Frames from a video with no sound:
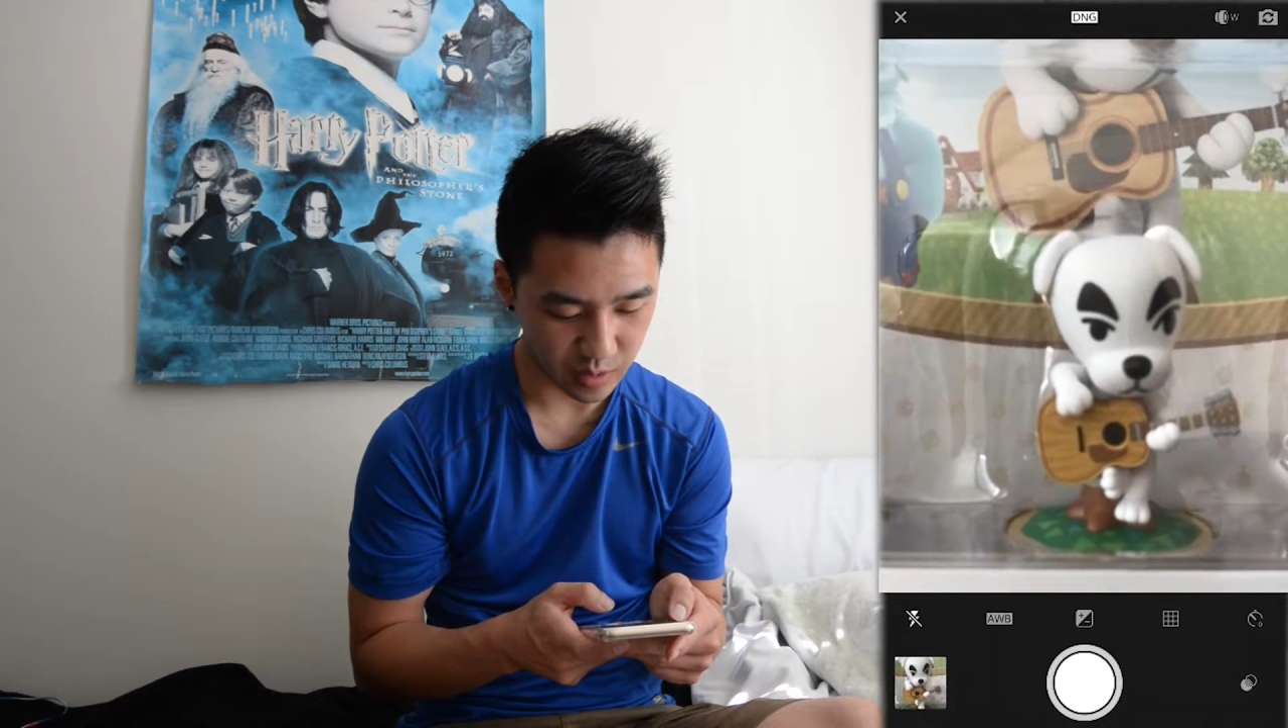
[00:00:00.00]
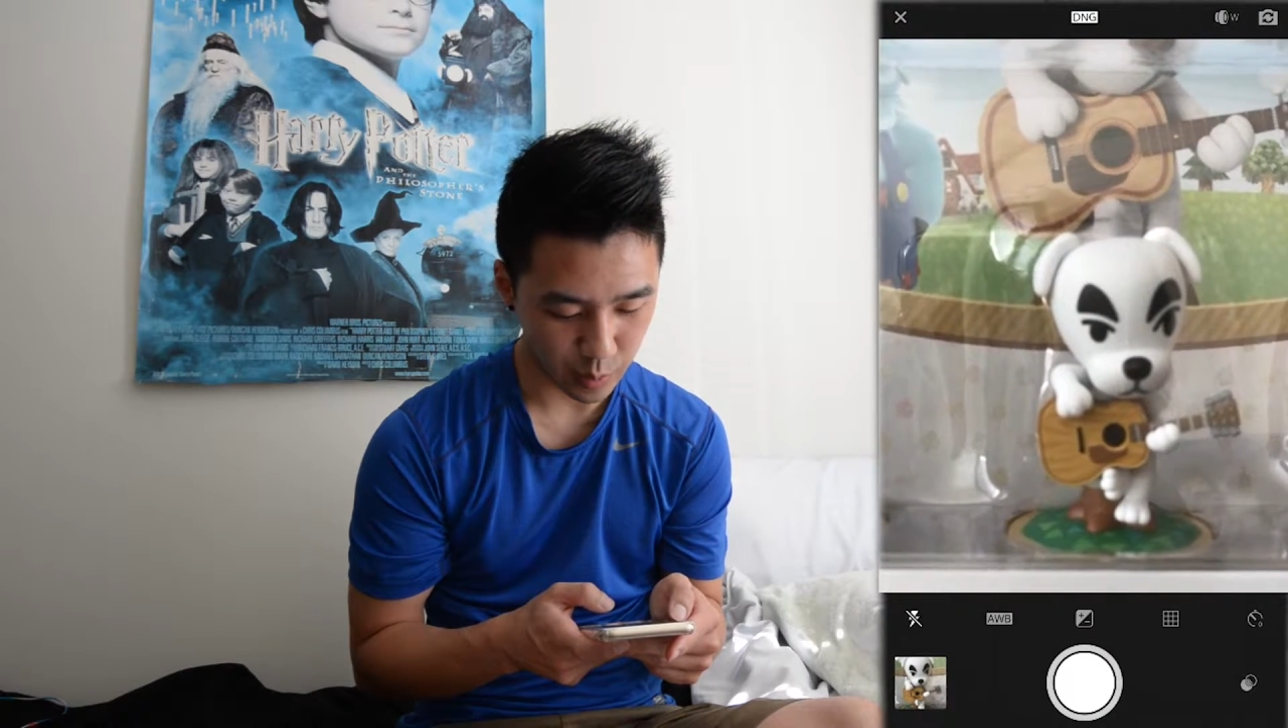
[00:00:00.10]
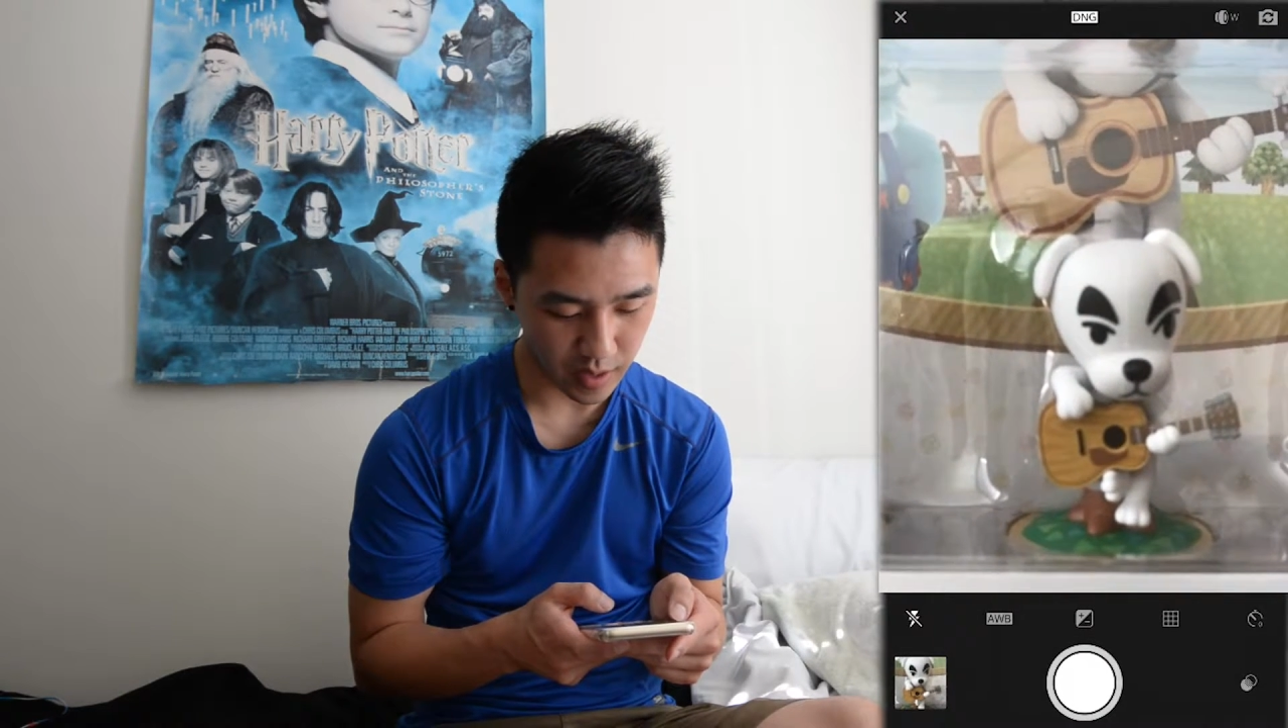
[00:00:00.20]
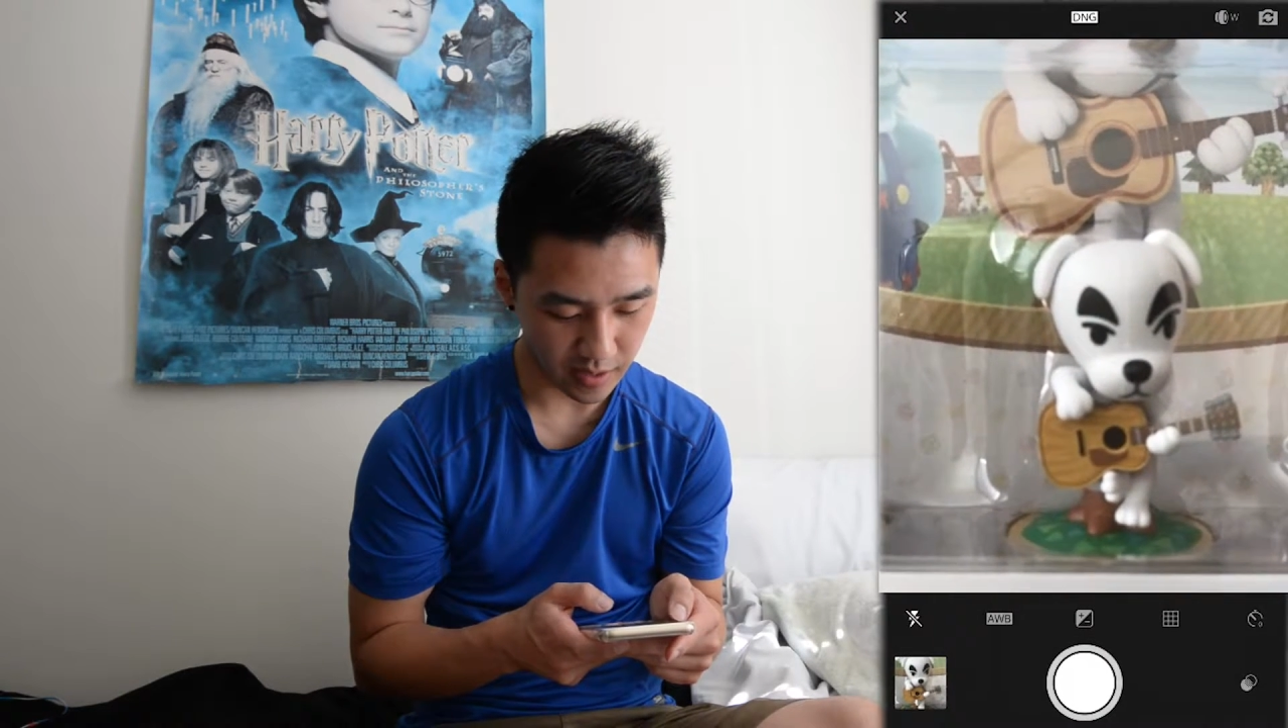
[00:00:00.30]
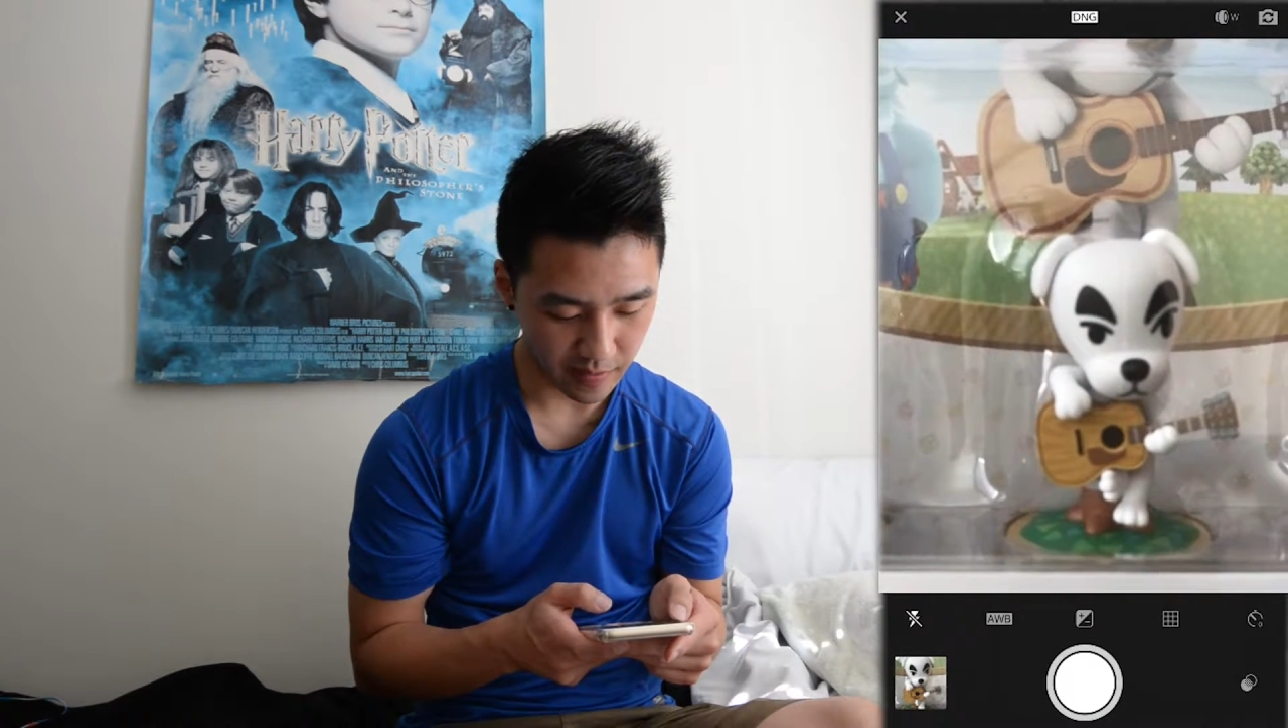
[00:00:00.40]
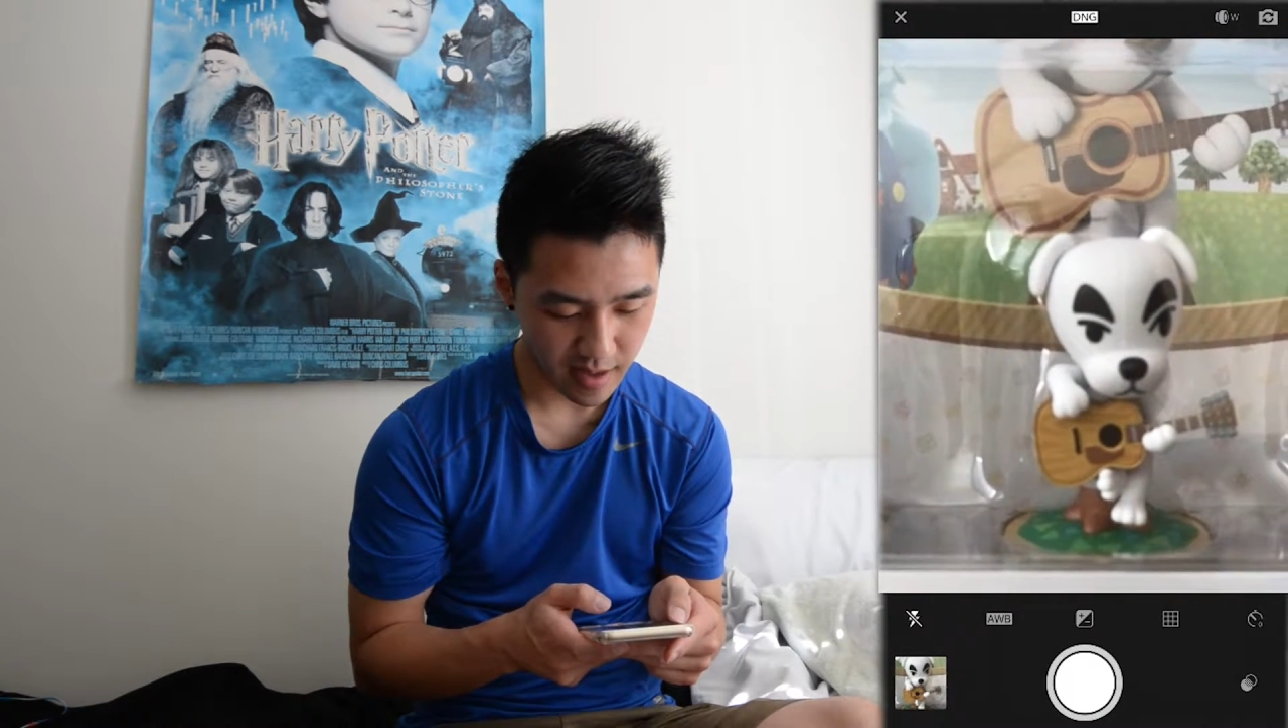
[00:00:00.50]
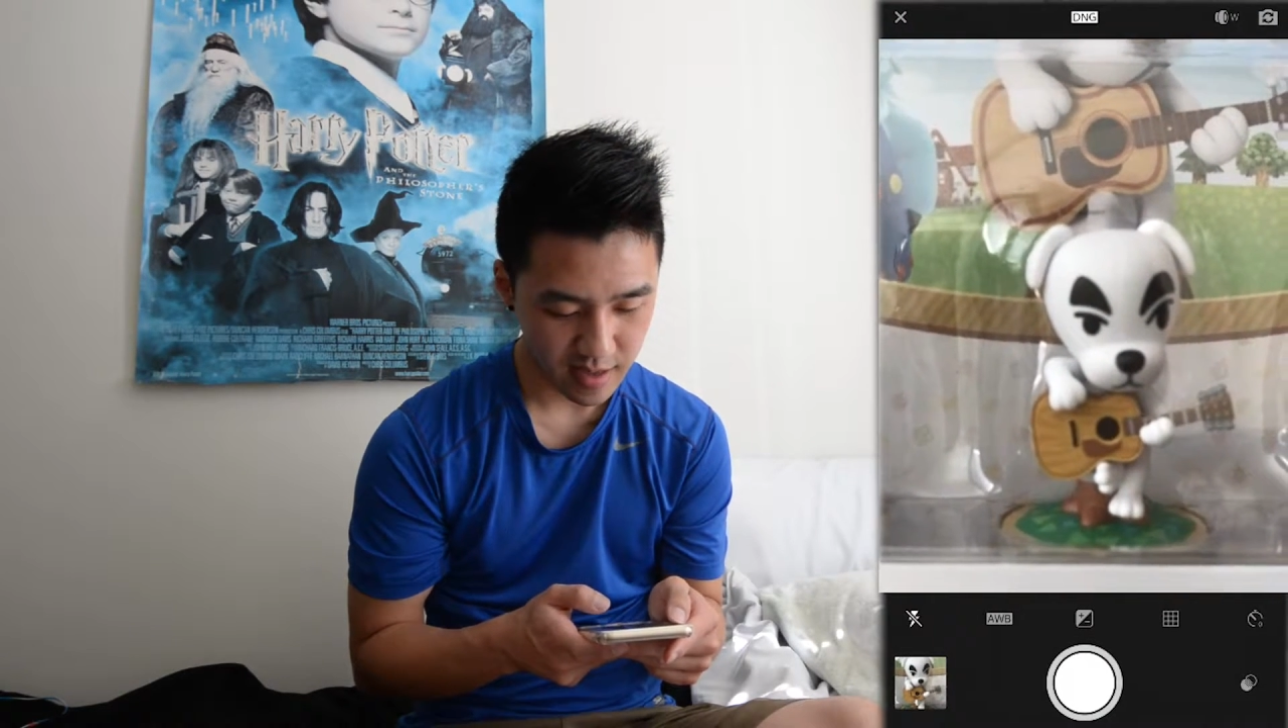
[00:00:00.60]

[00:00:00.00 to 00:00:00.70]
well.